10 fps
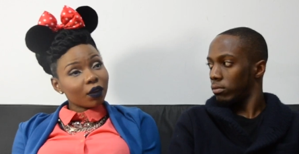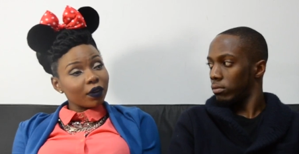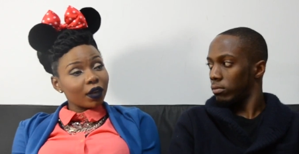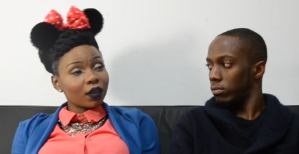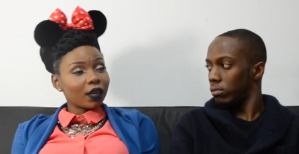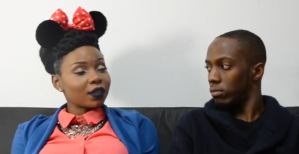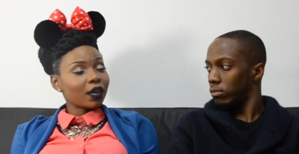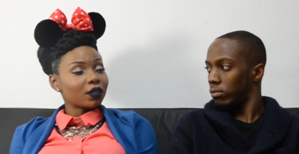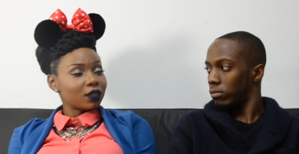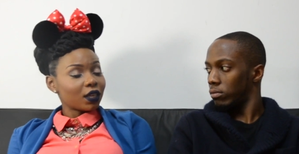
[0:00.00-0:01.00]
Speaker 1: I already had like
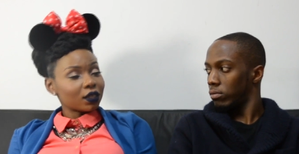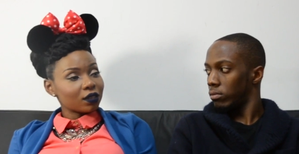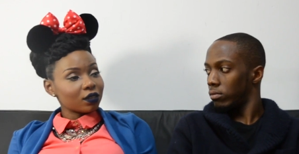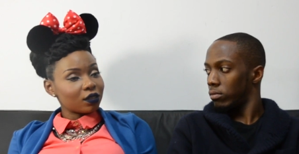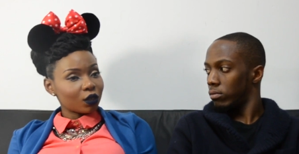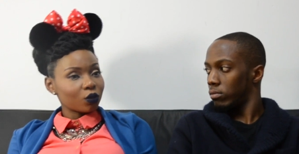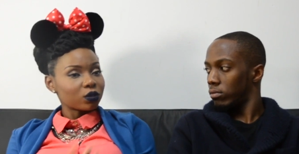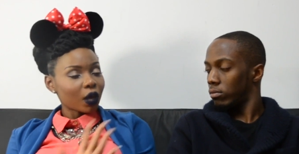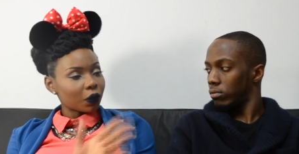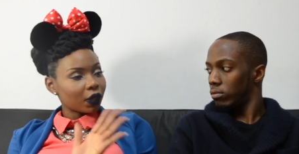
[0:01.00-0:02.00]
nine or ten
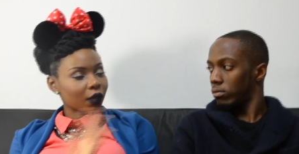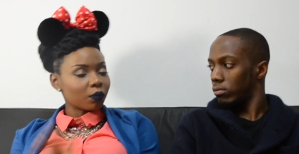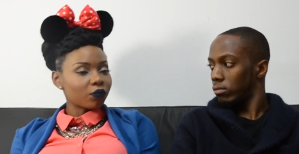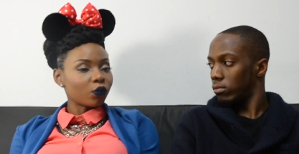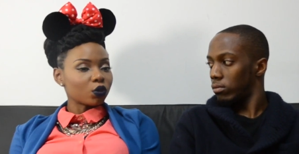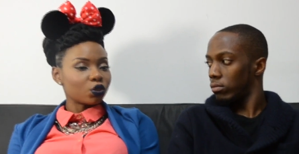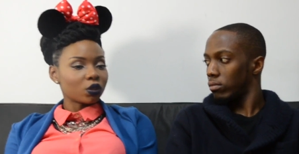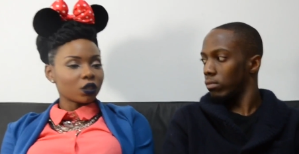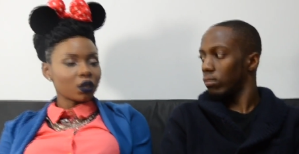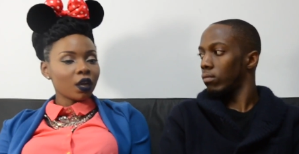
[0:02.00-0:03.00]
singles out there before
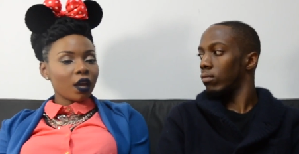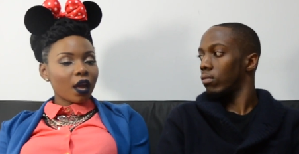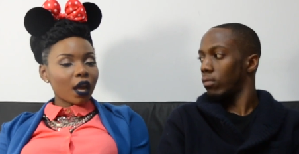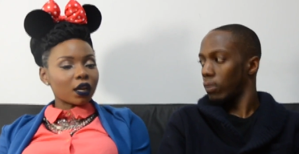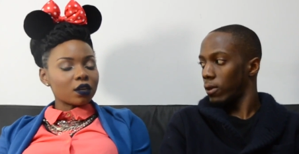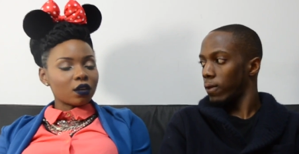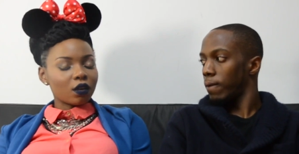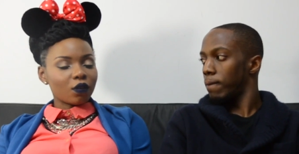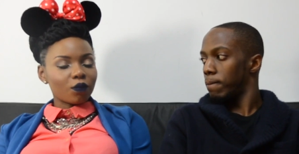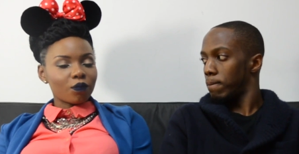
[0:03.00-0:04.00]
Johnny, and
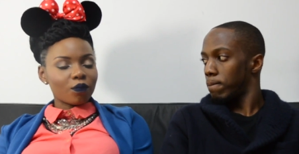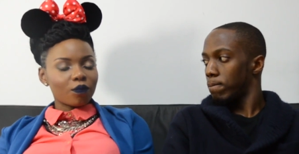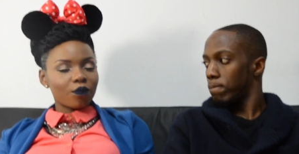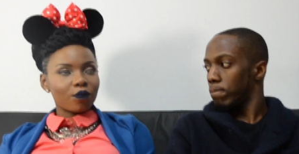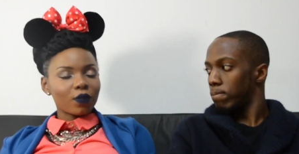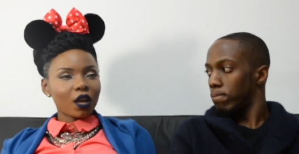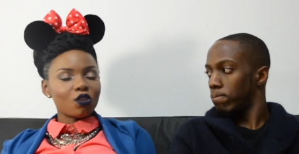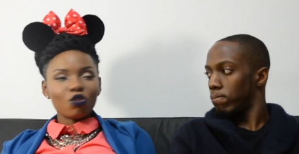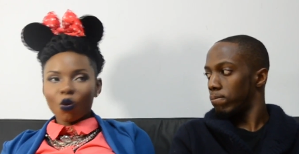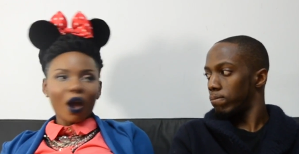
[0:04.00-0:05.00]
um,
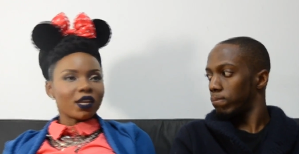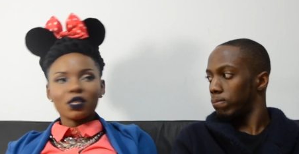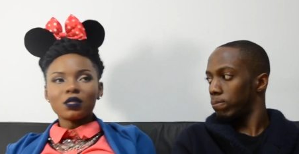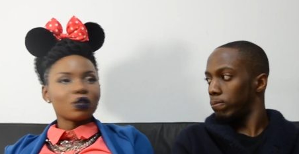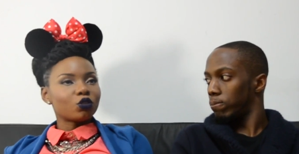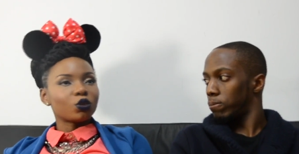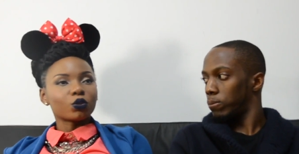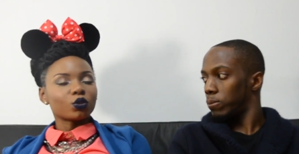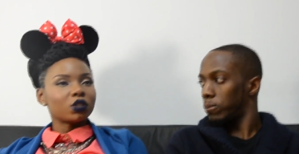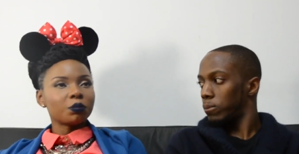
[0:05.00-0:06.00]
no, I didn't think Johnny
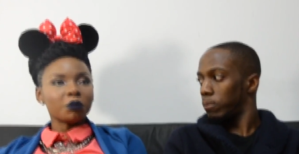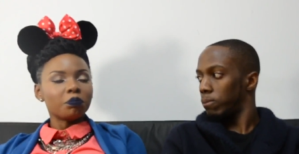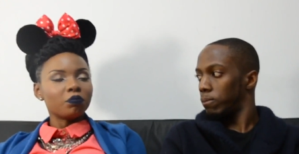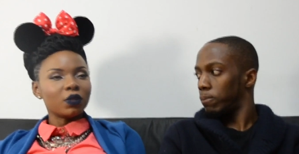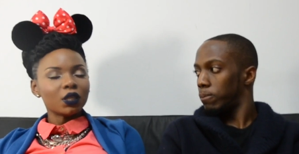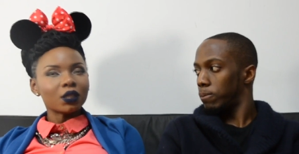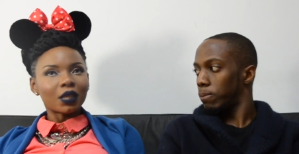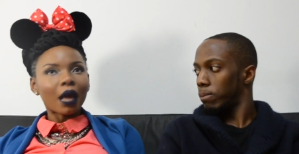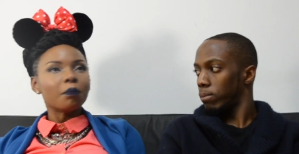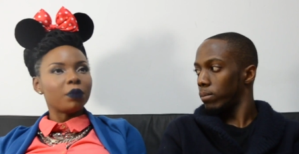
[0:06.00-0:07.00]
was going to be
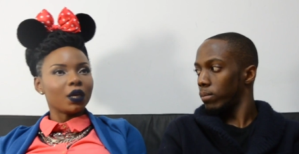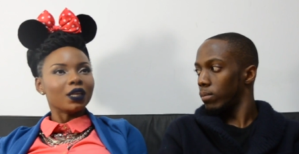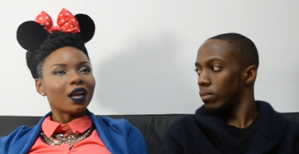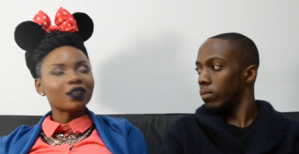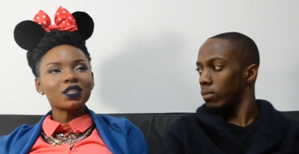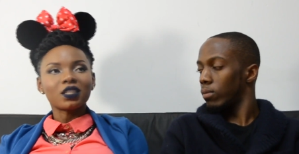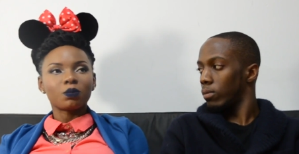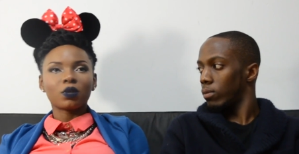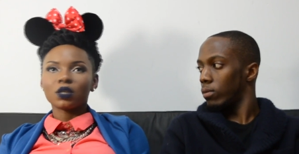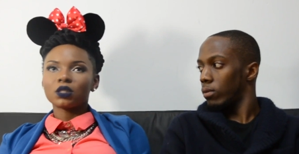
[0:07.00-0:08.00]
that big. Now this is
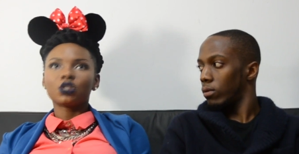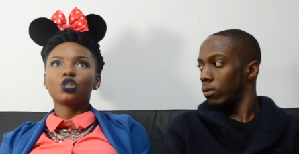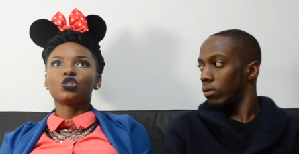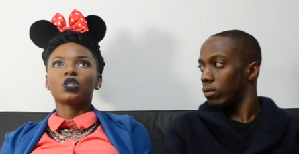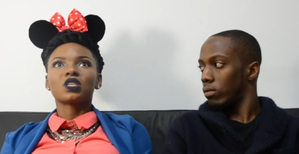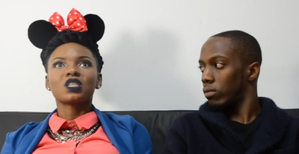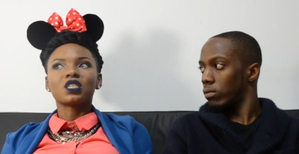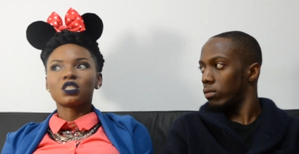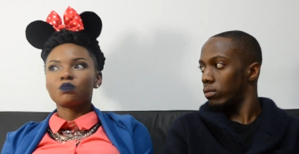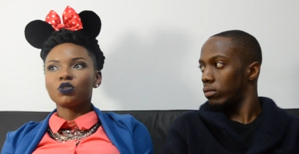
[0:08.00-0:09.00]
because Johnny
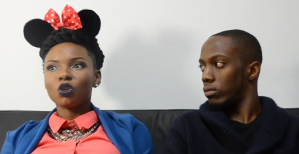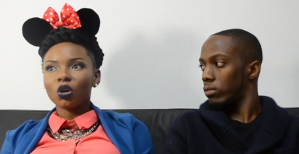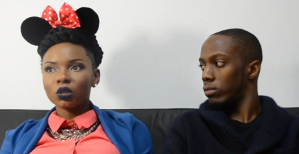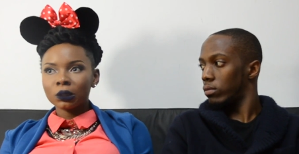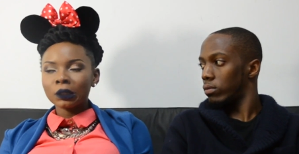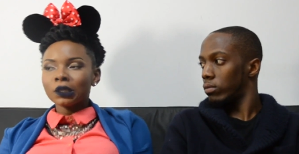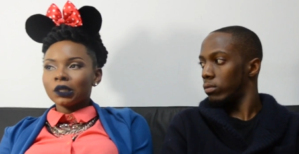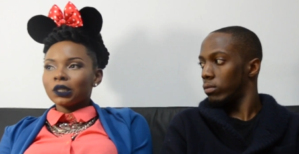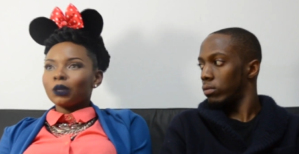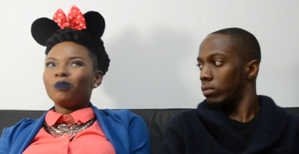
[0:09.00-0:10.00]
is beyond
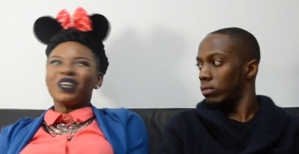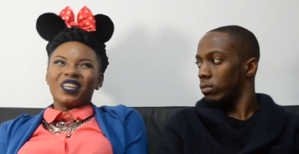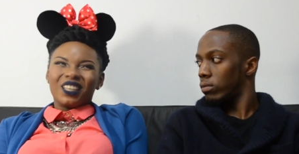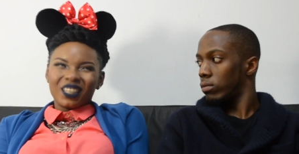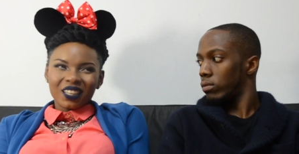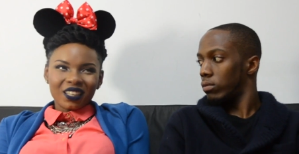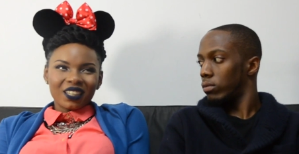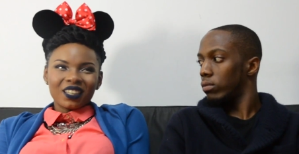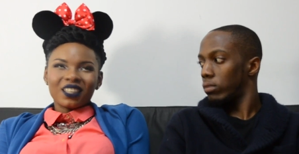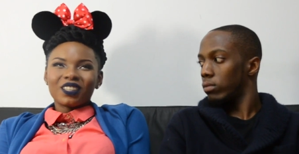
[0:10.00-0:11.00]
big.
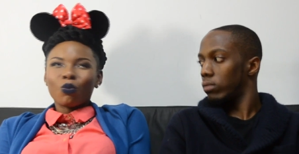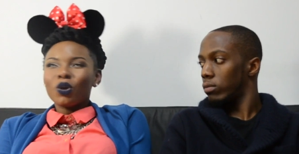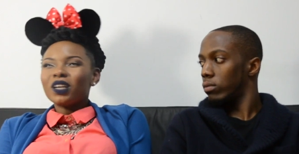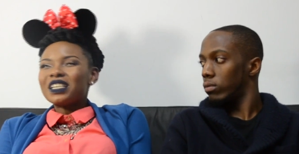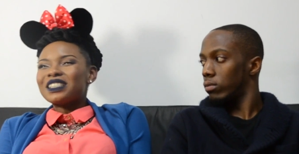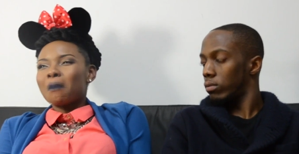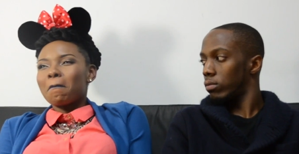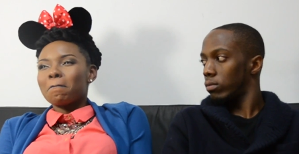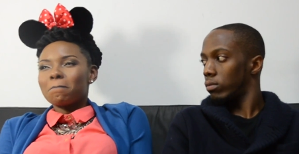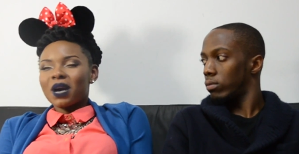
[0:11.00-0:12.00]
The word is
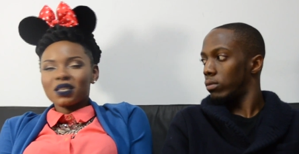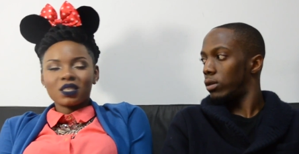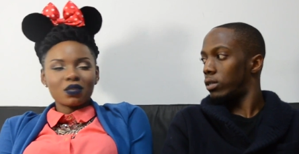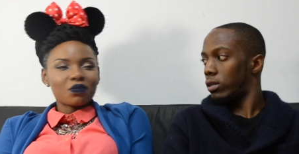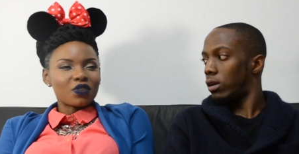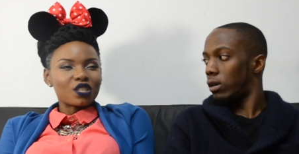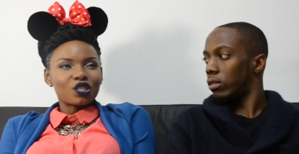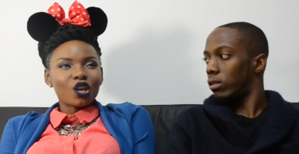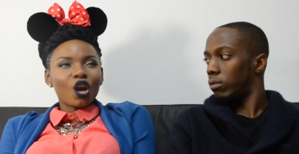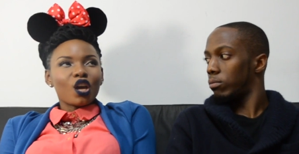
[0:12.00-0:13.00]
massive.
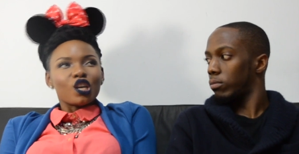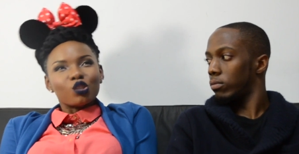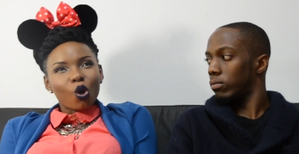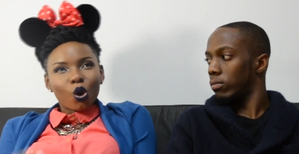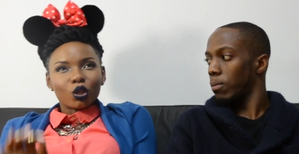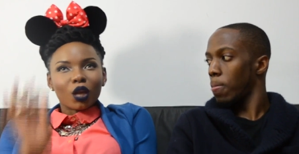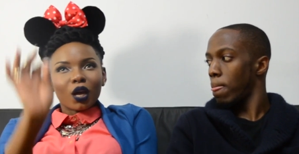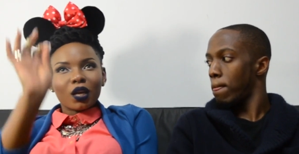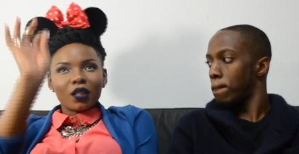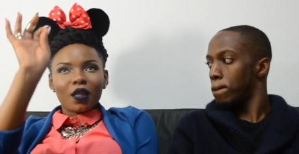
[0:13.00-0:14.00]
It's it's on.
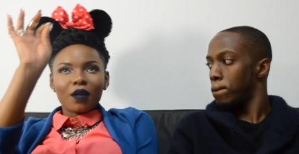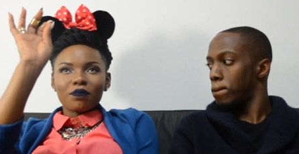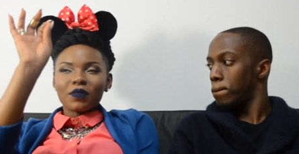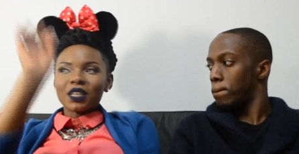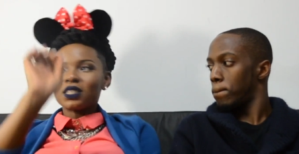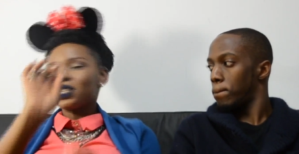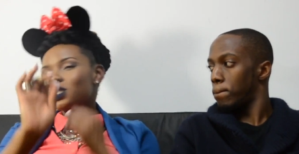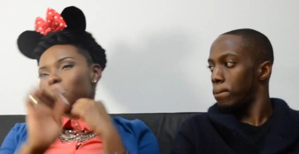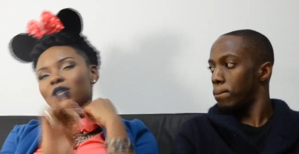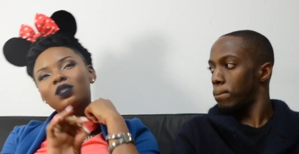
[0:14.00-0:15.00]
It's
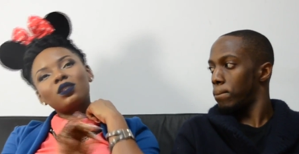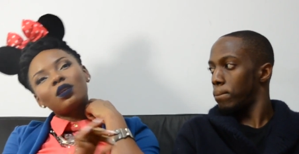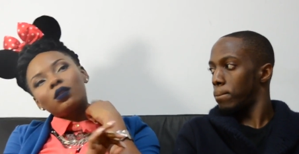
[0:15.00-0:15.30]
it's placed.